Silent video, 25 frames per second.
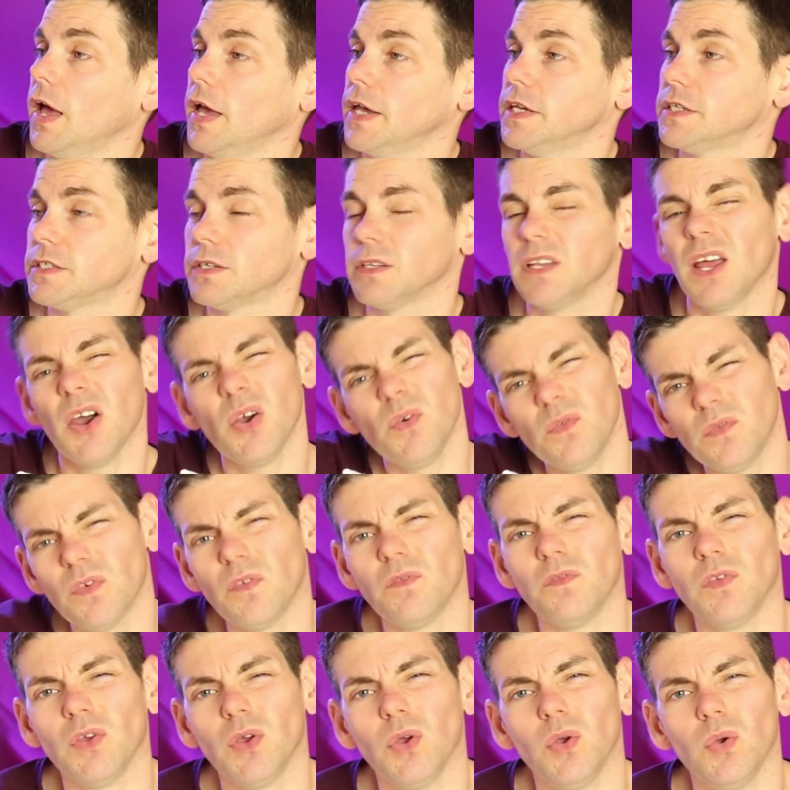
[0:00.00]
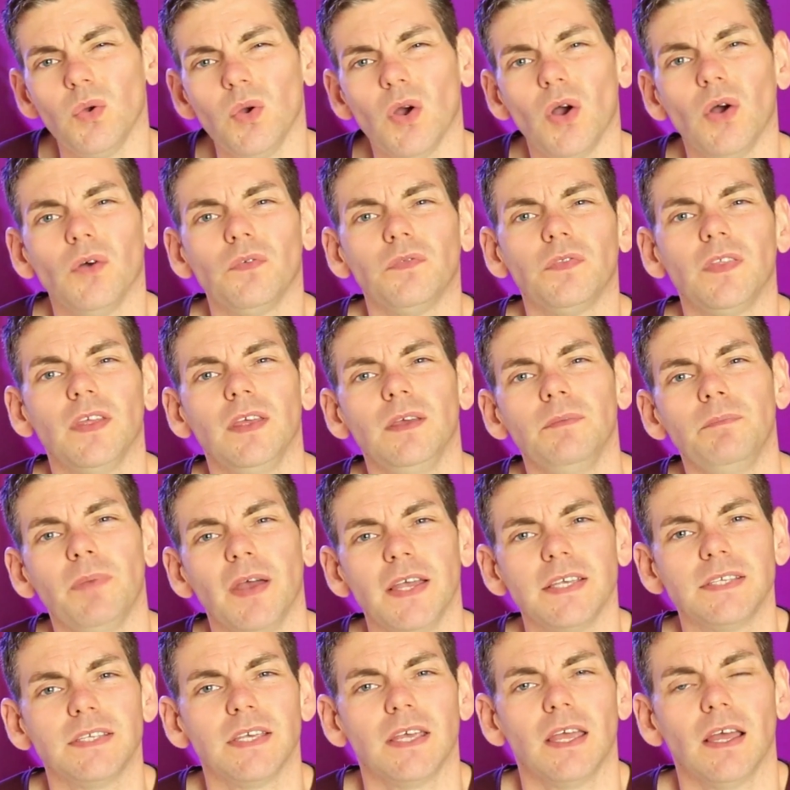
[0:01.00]
It's an overview of the
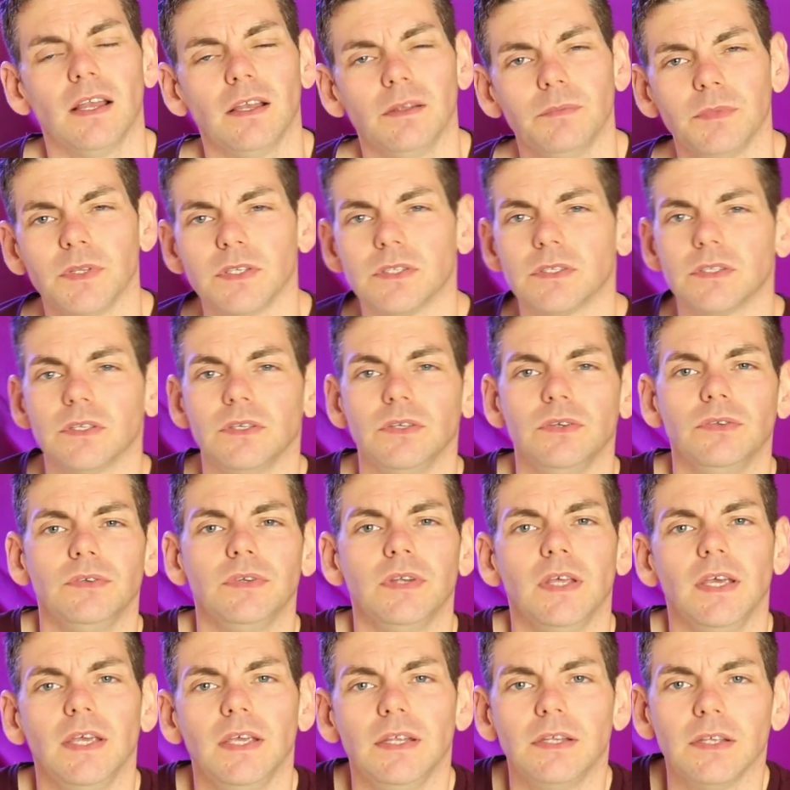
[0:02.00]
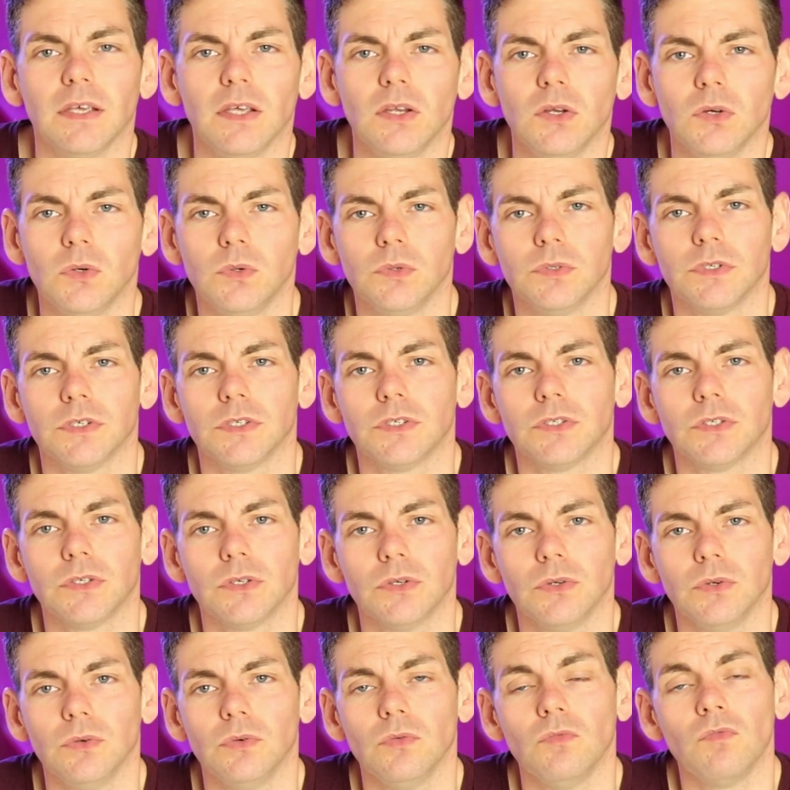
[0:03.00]
basic elements that you need in order
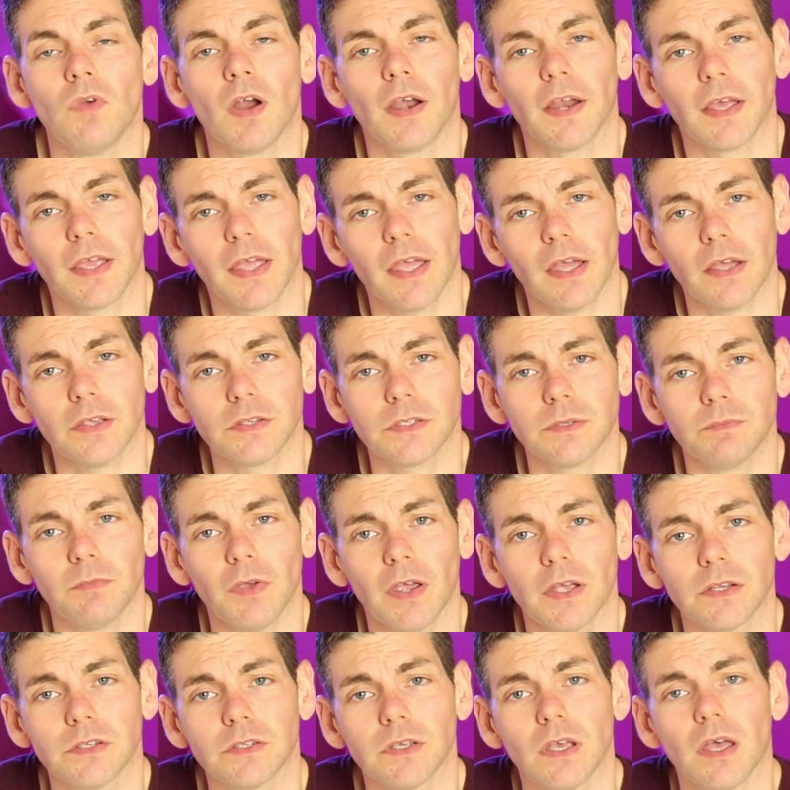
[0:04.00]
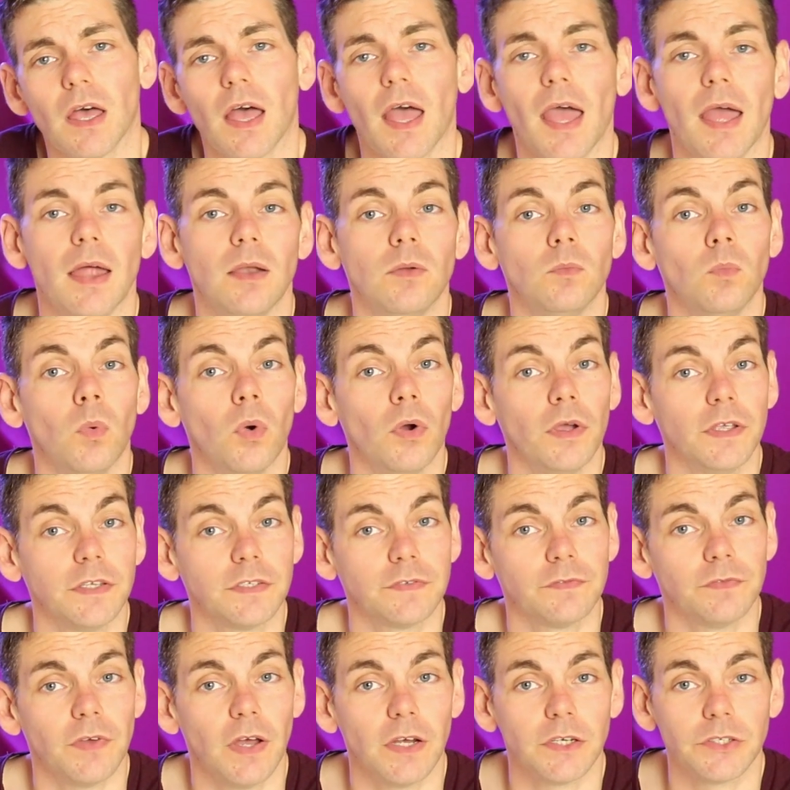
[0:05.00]
to run a calcium reactor and what
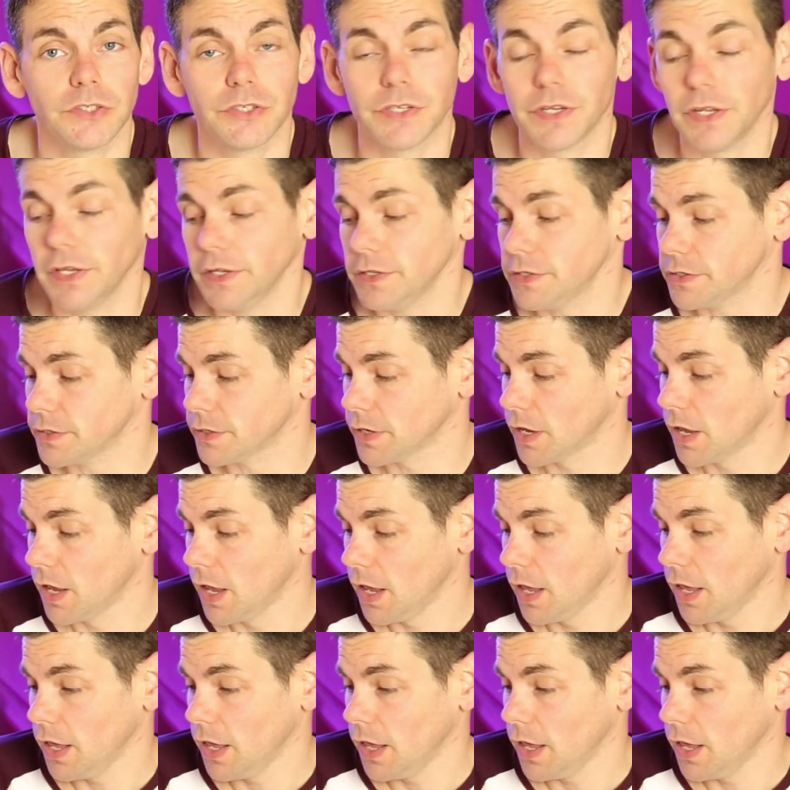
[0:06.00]
its function is.